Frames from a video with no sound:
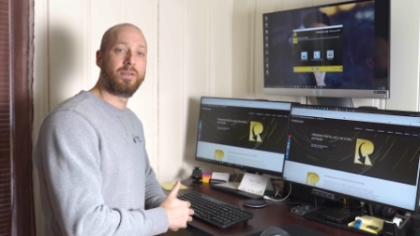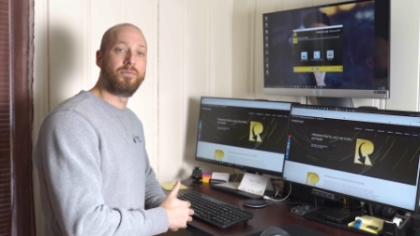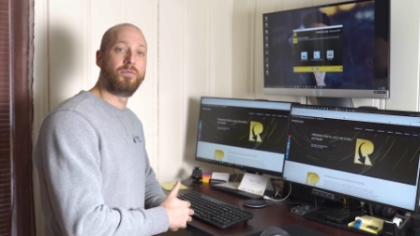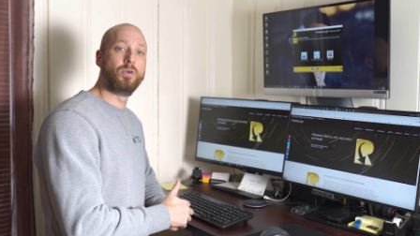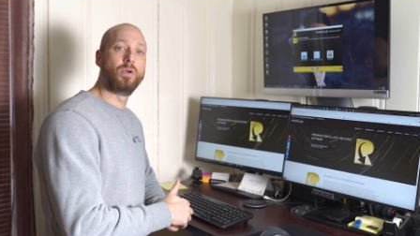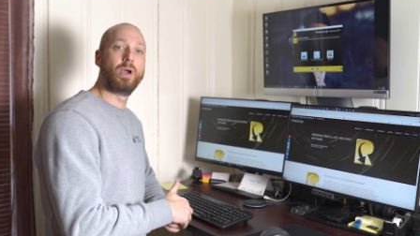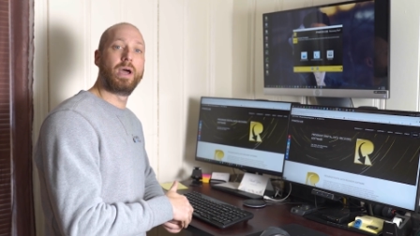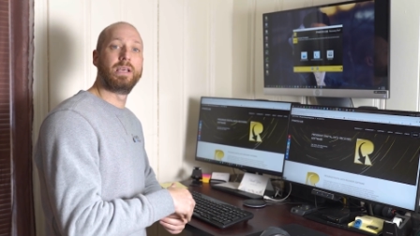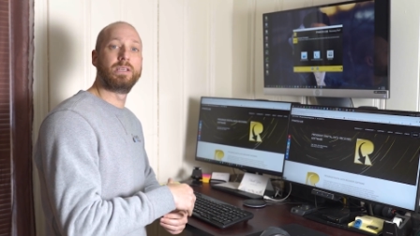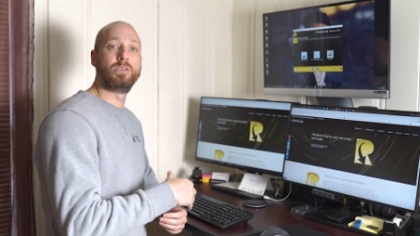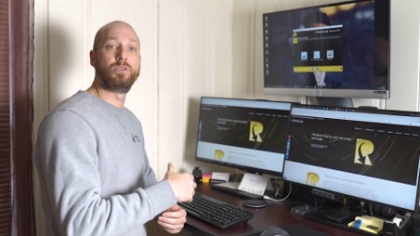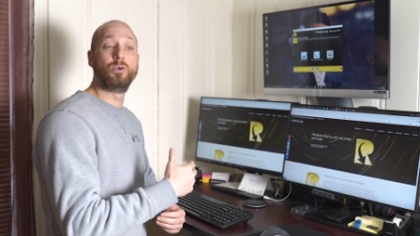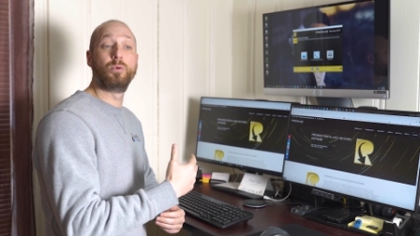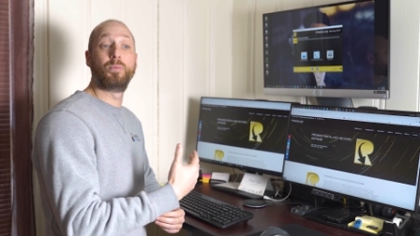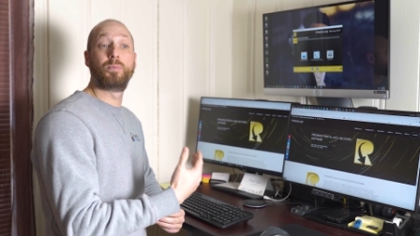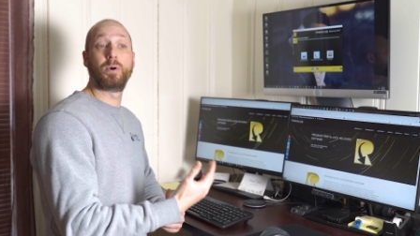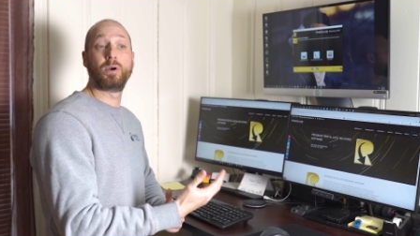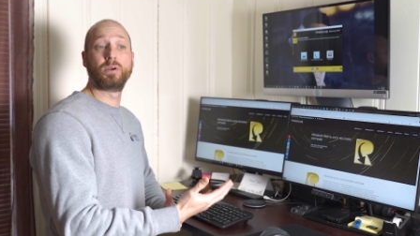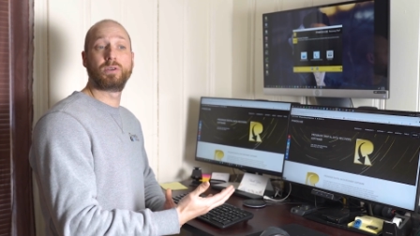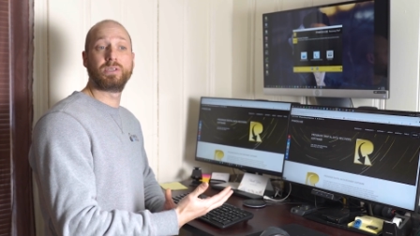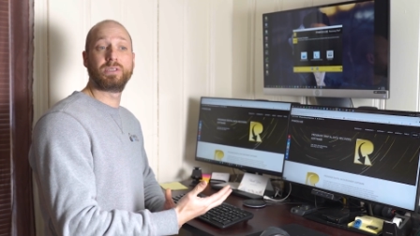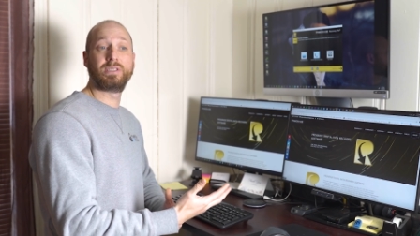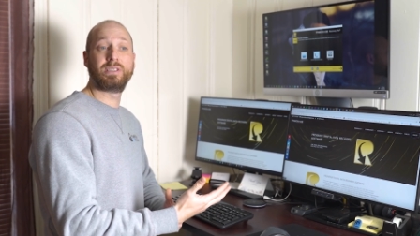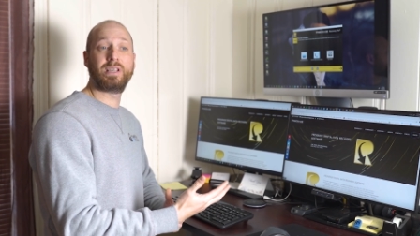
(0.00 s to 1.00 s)
If you guys do
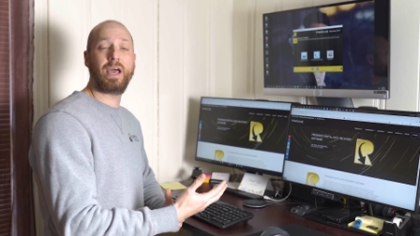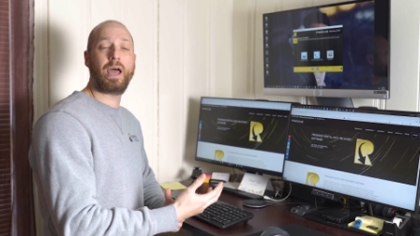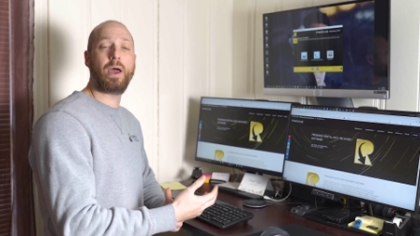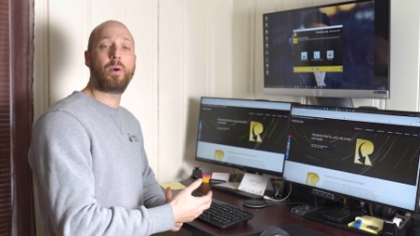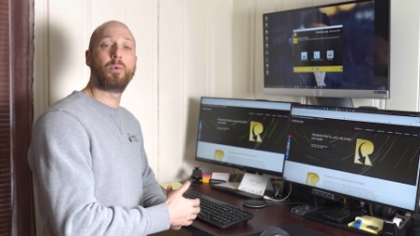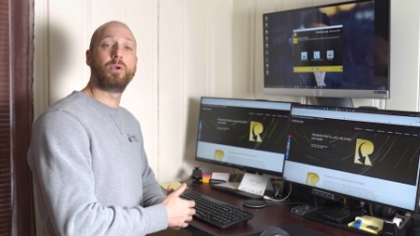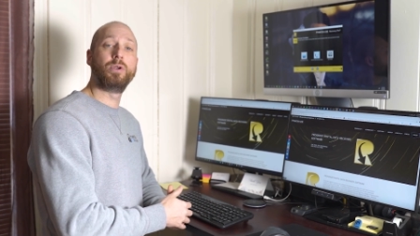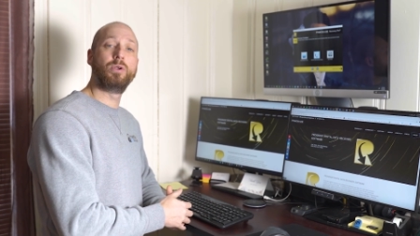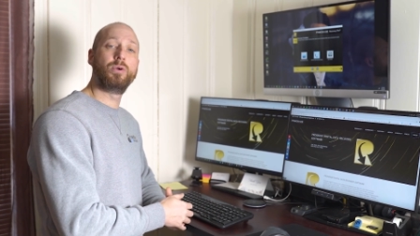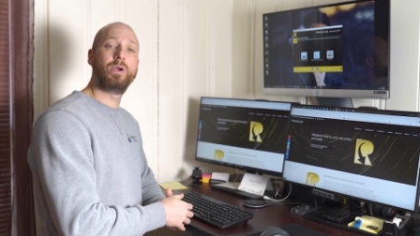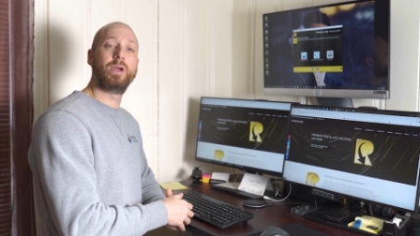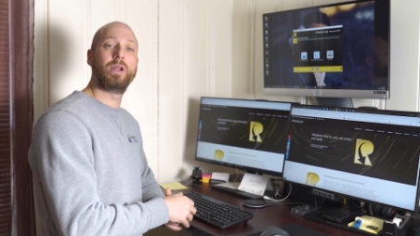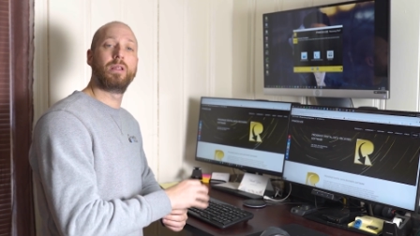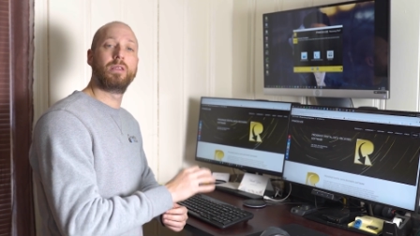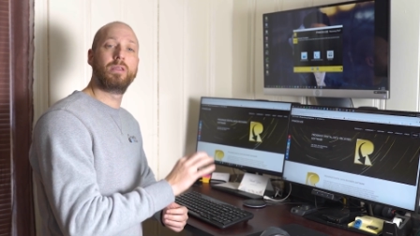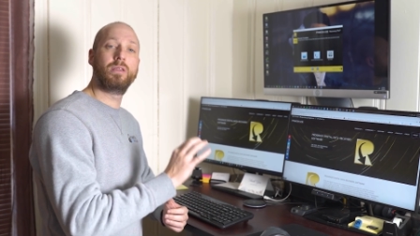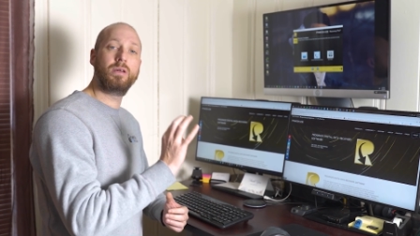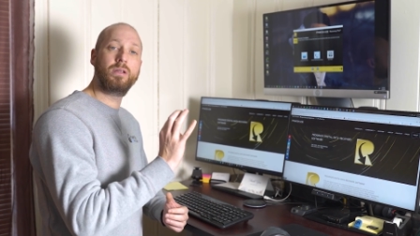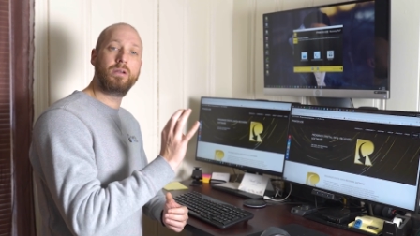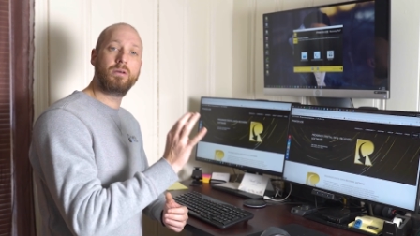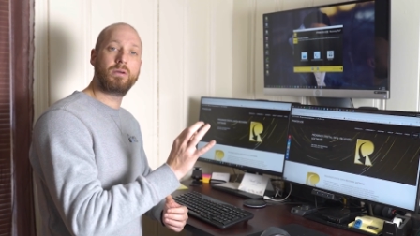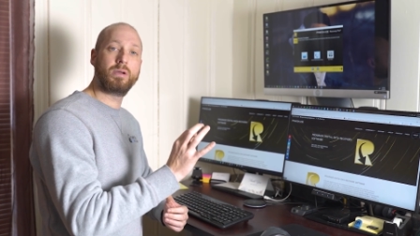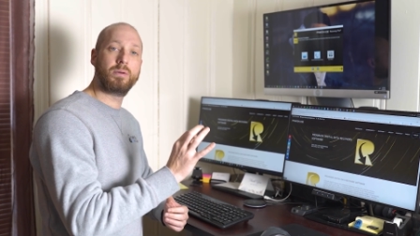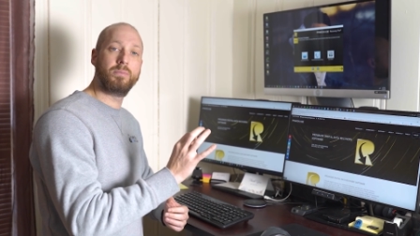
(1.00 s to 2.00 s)
purchase that, we do get a
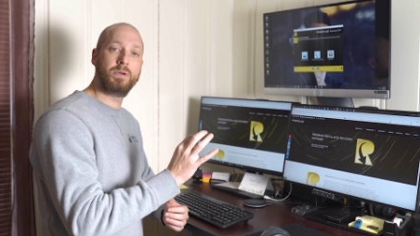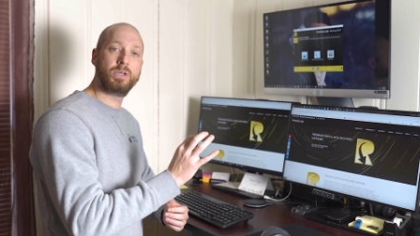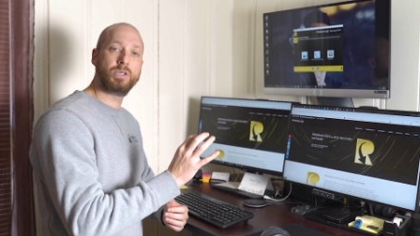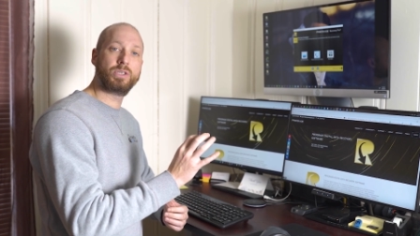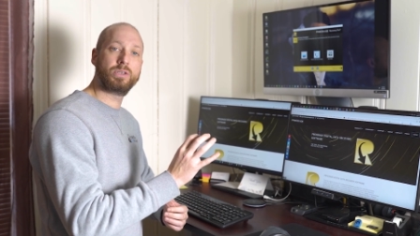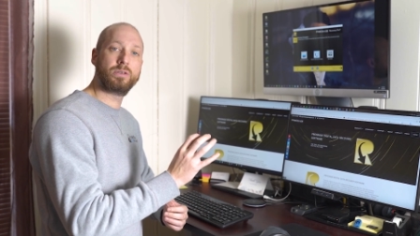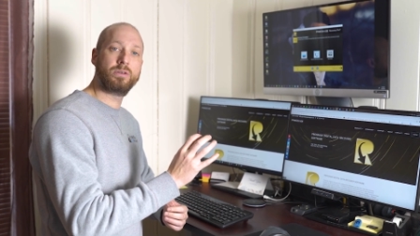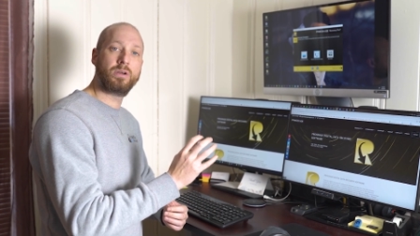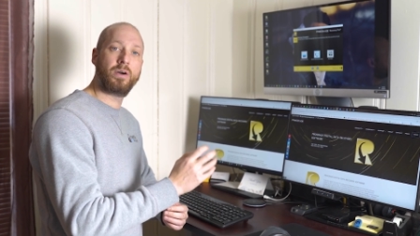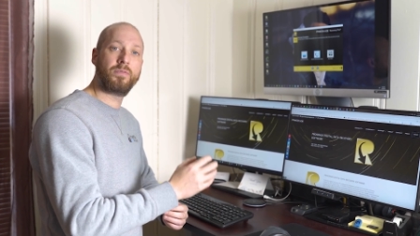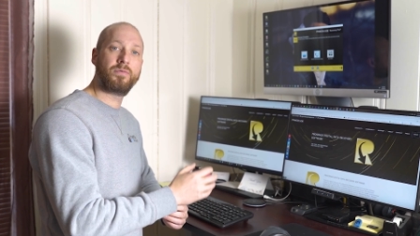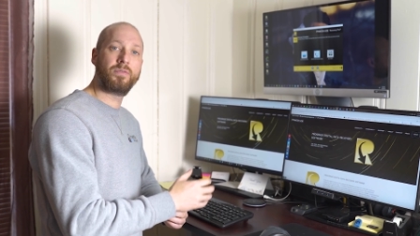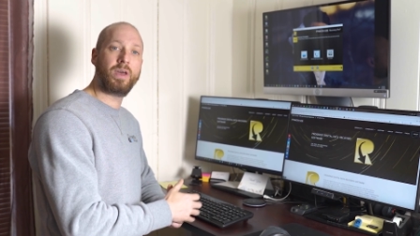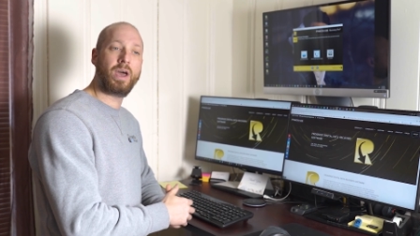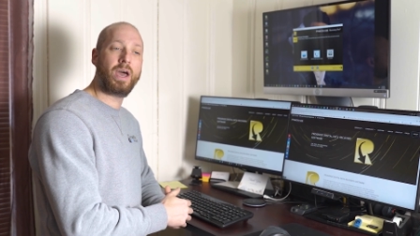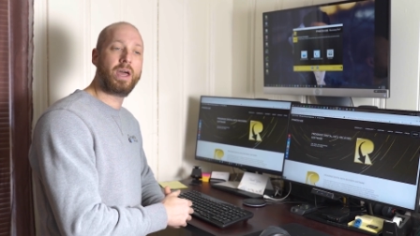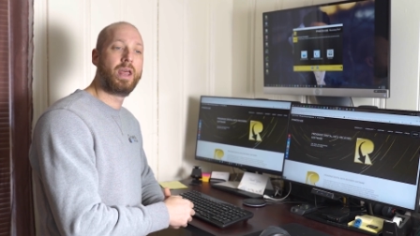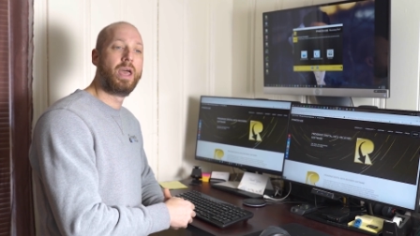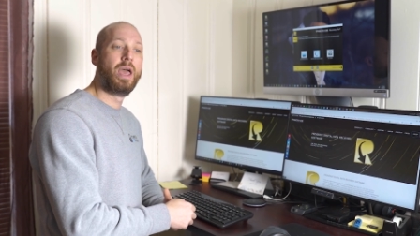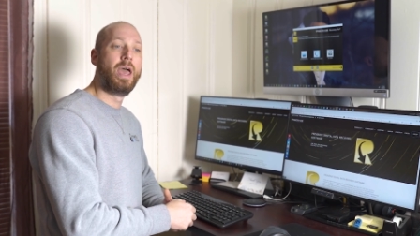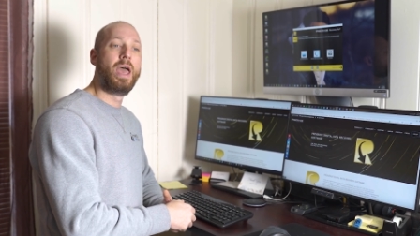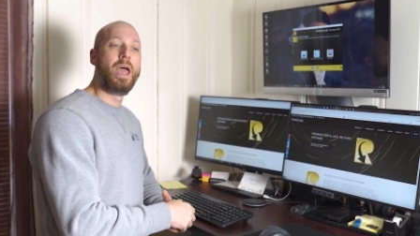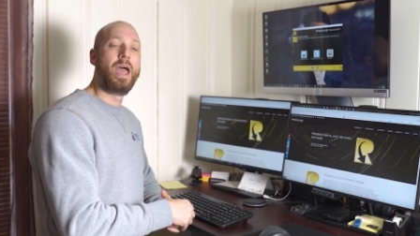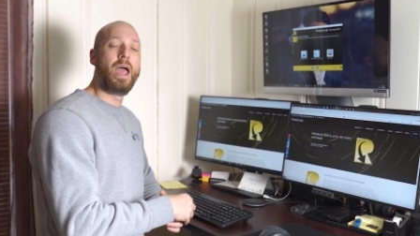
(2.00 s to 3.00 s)
little commission off
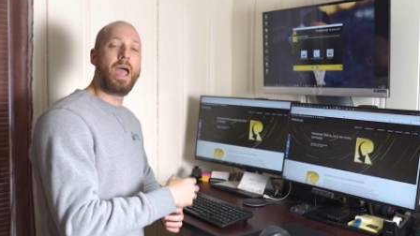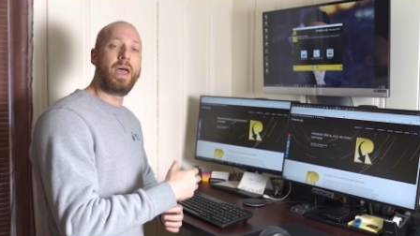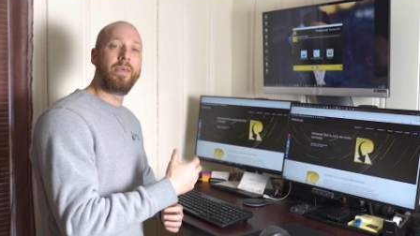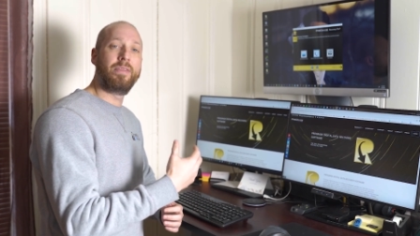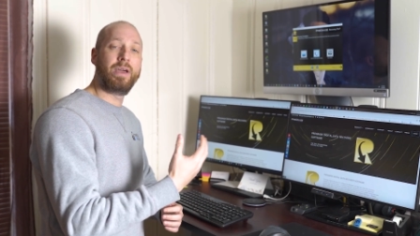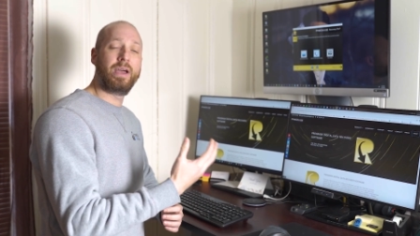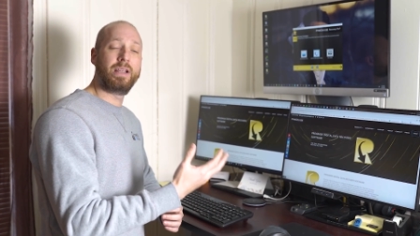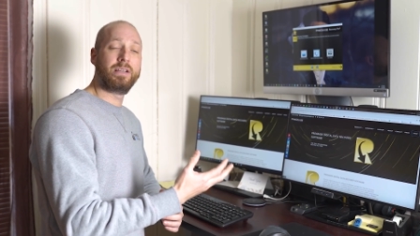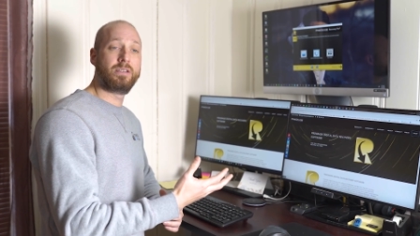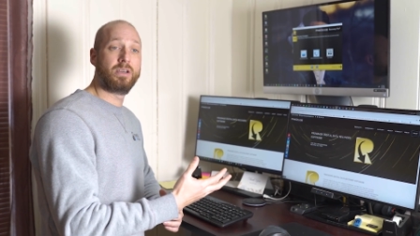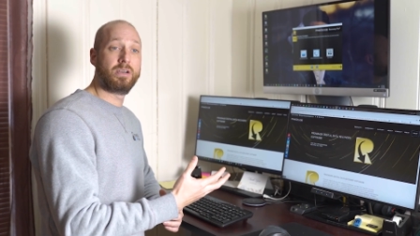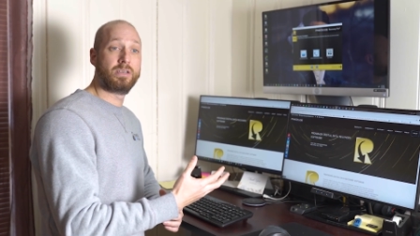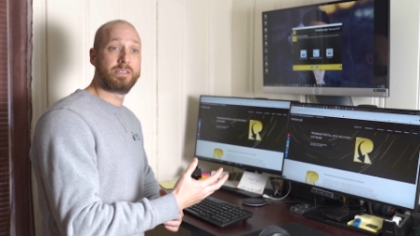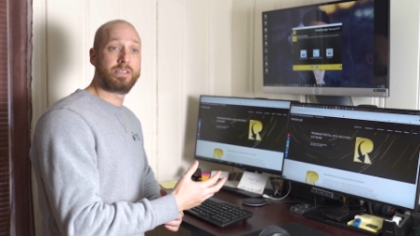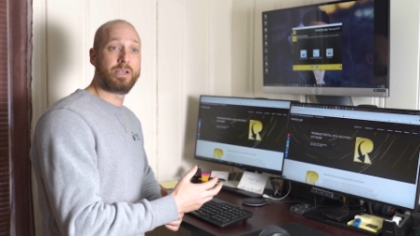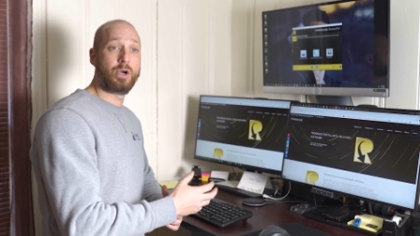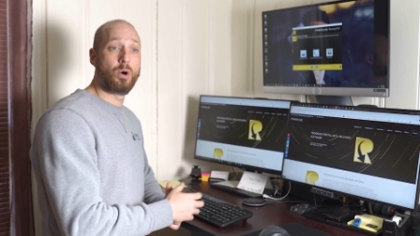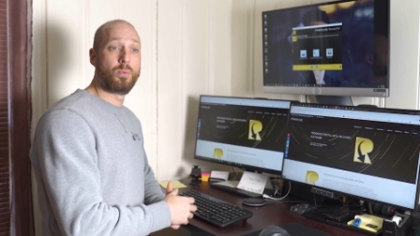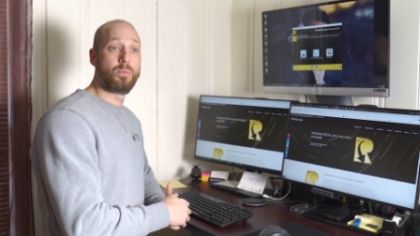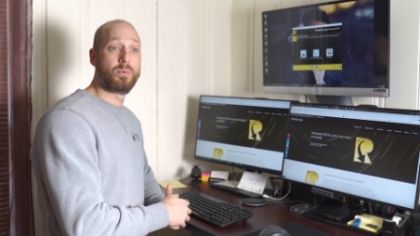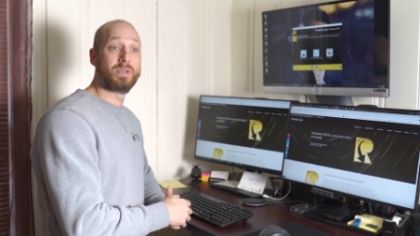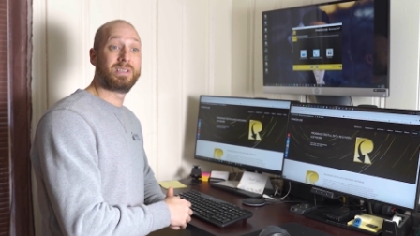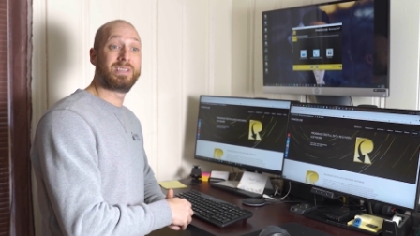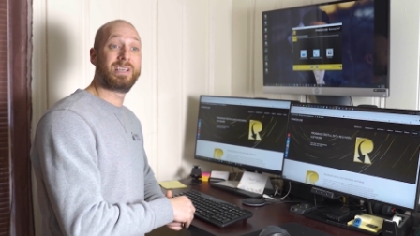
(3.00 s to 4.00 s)
that, and that does
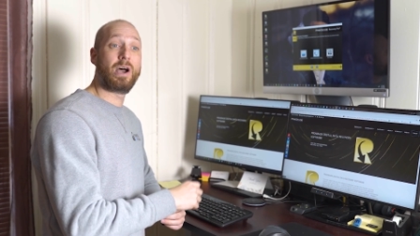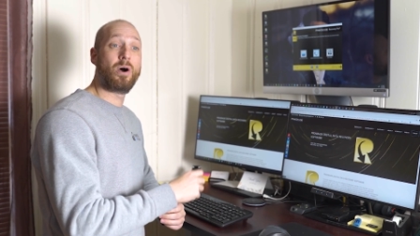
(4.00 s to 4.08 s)
help us.